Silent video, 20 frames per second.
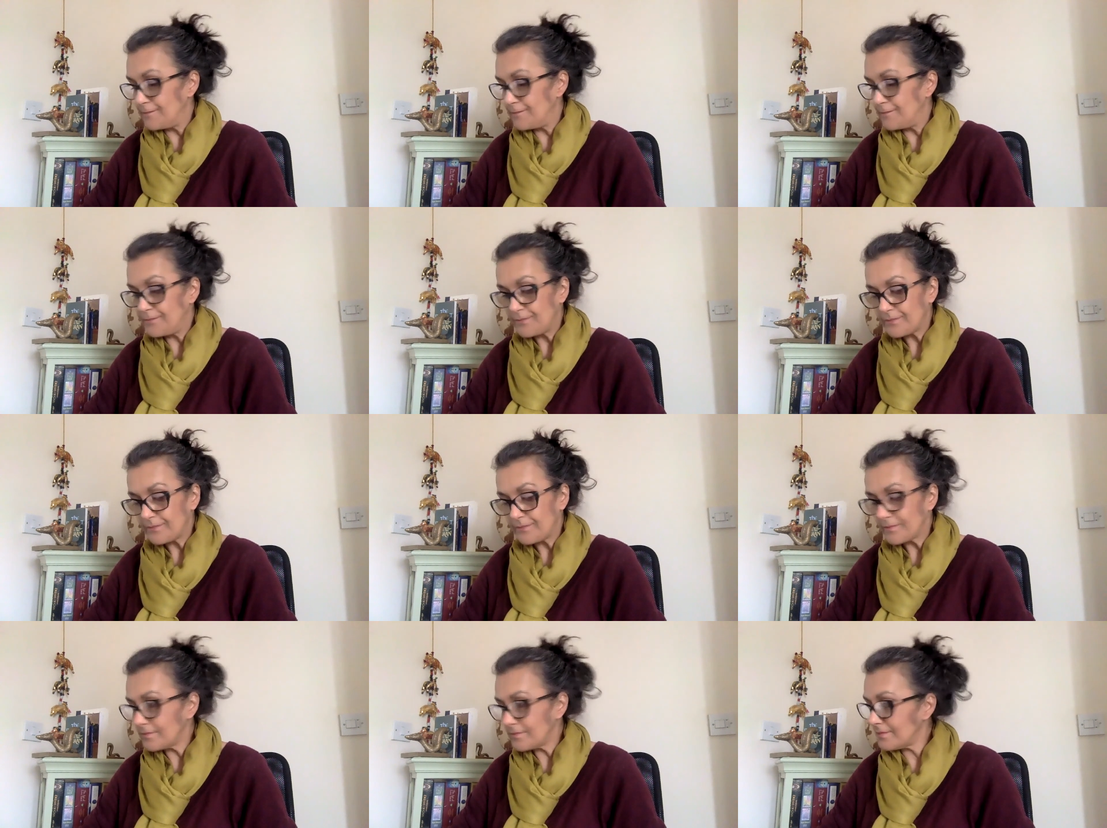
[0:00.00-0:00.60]

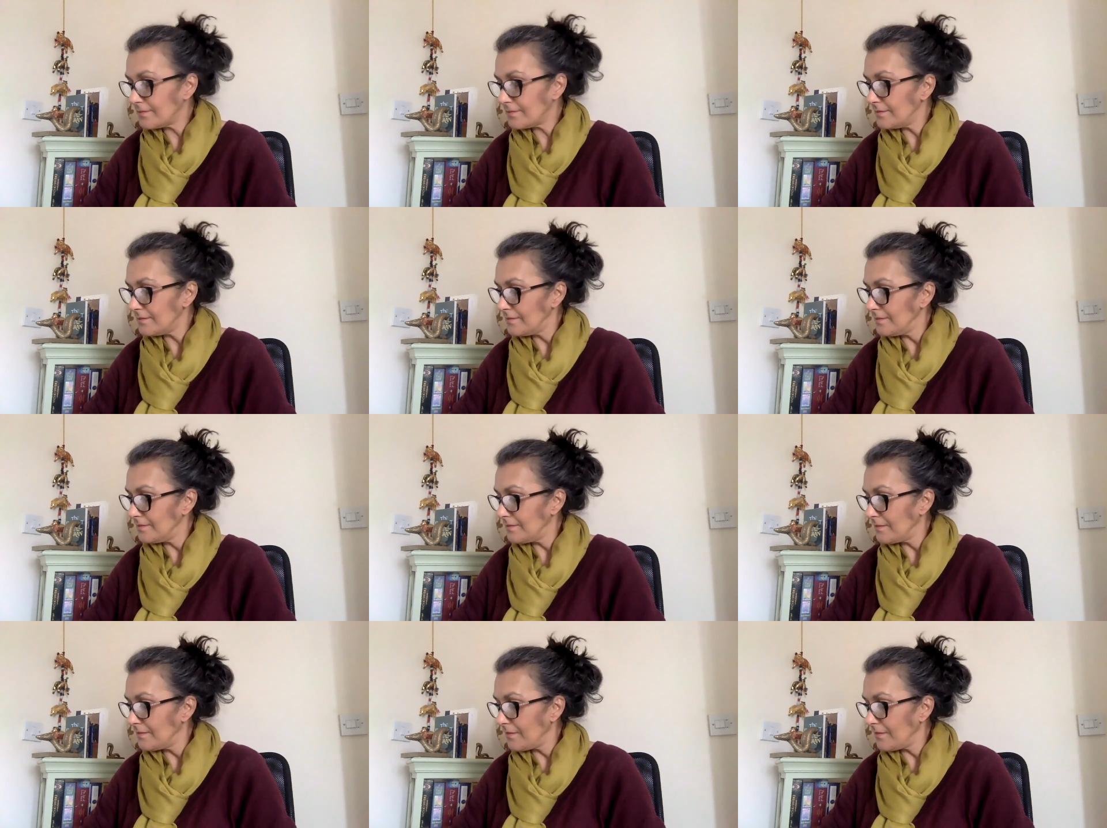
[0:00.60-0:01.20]

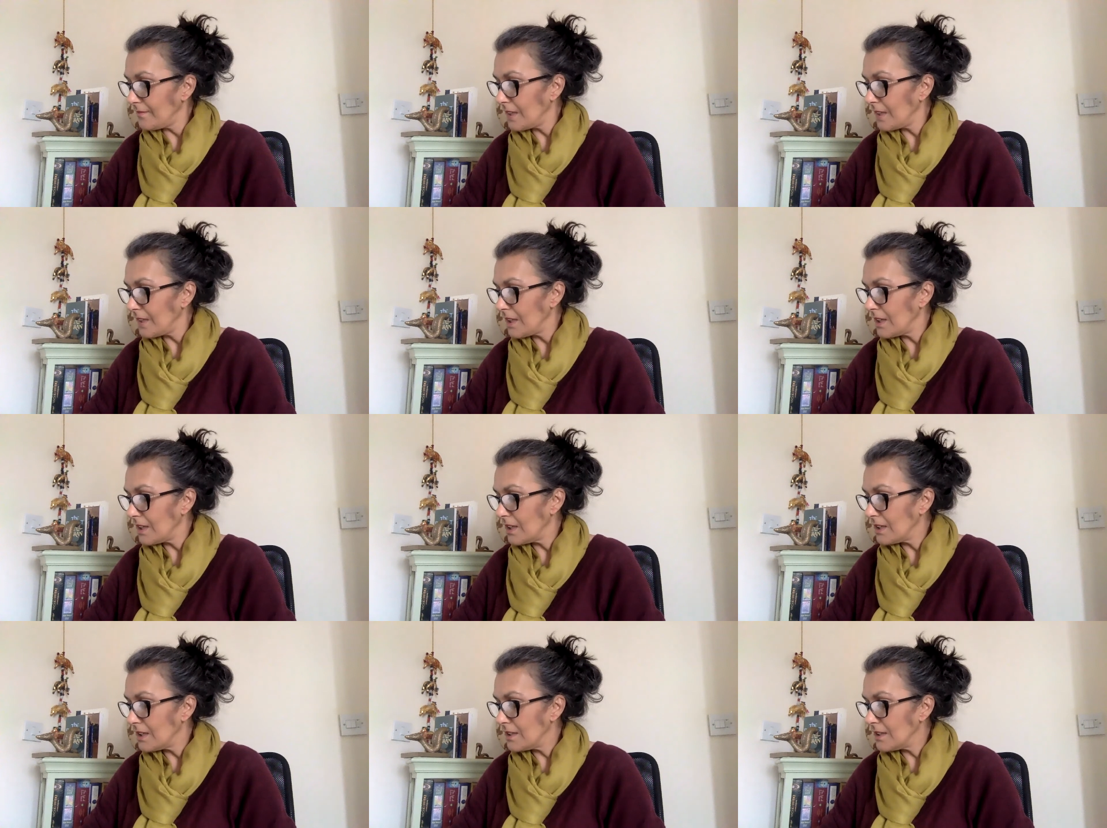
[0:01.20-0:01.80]

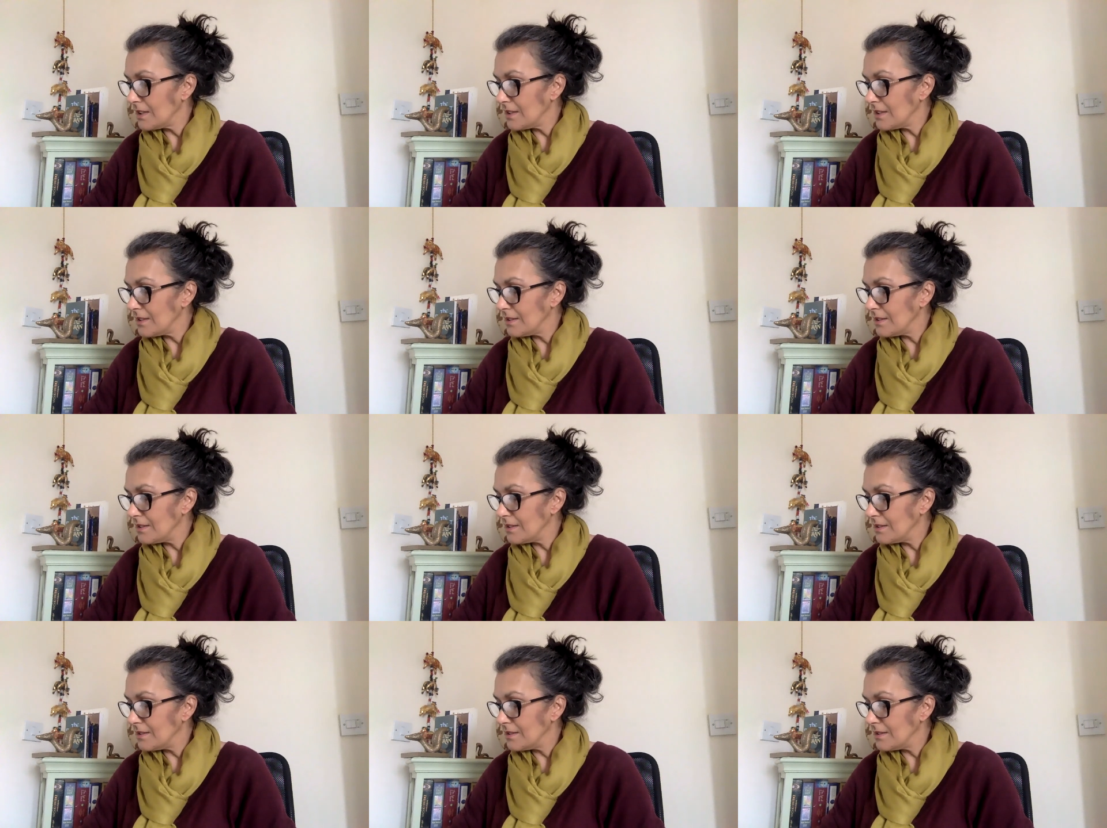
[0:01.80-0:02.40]

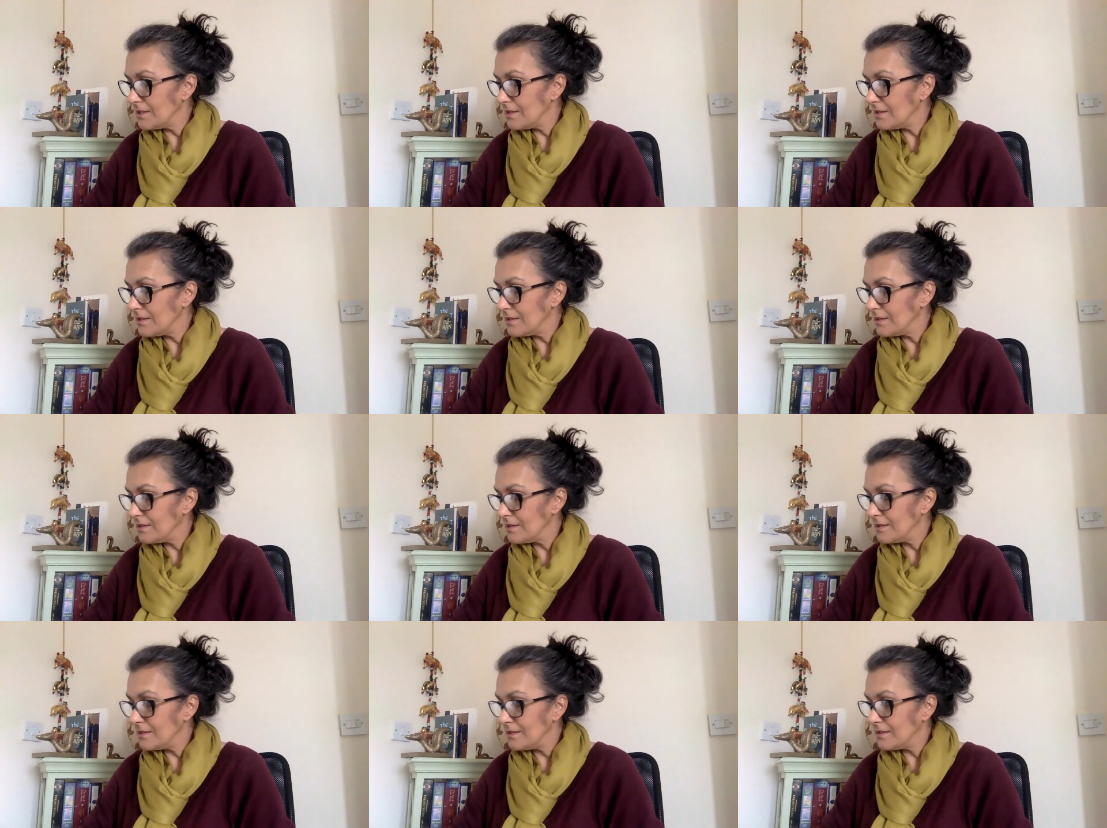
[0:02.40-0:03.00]

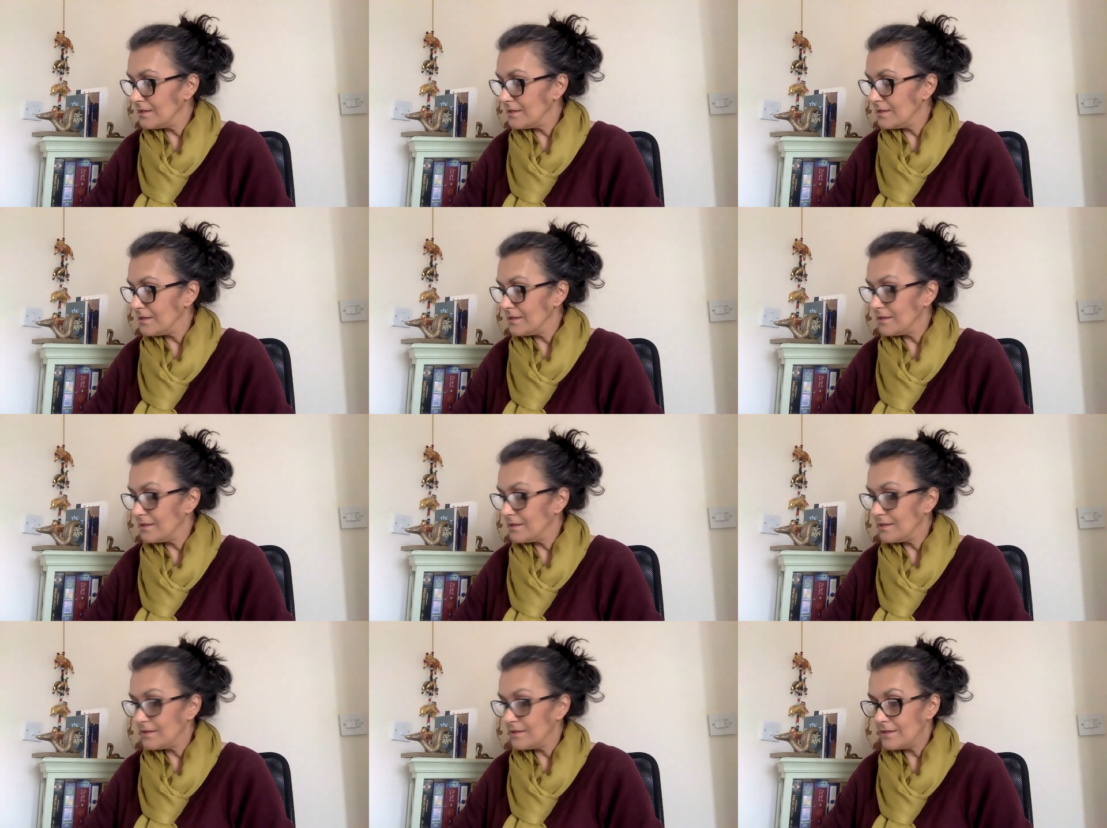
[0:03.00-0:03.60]

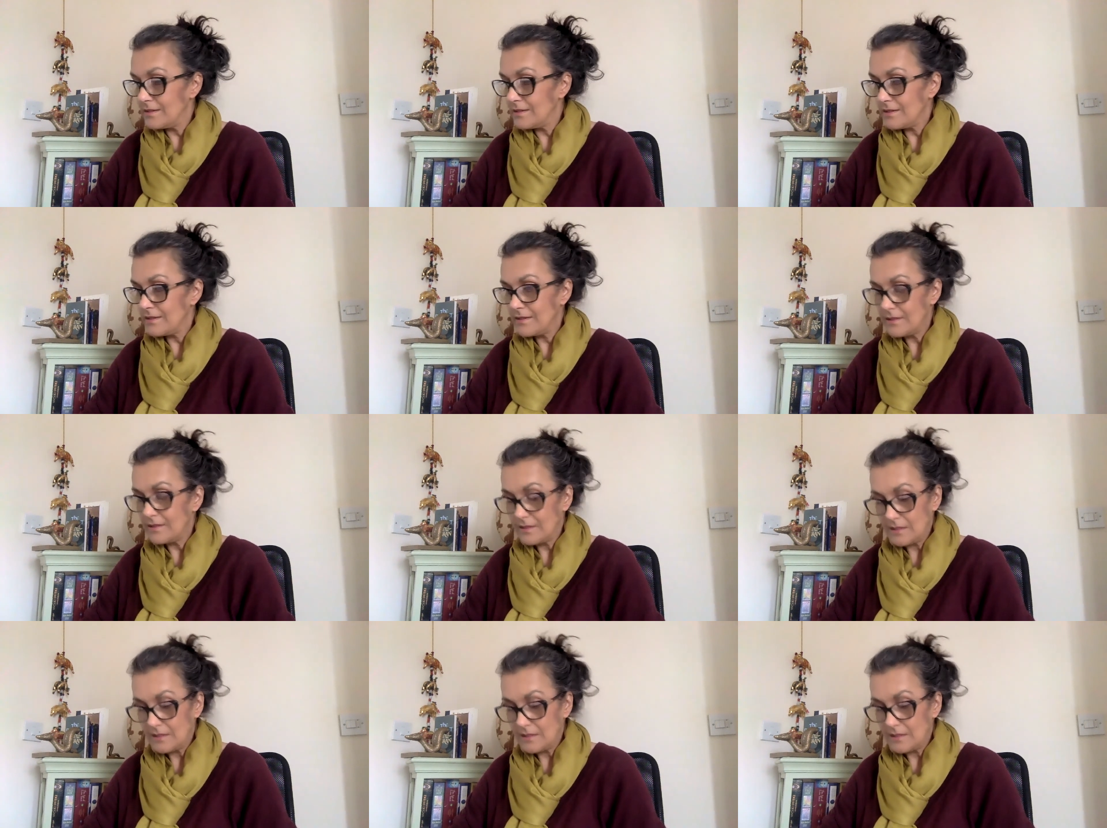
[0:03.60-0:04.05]
Nothing is said.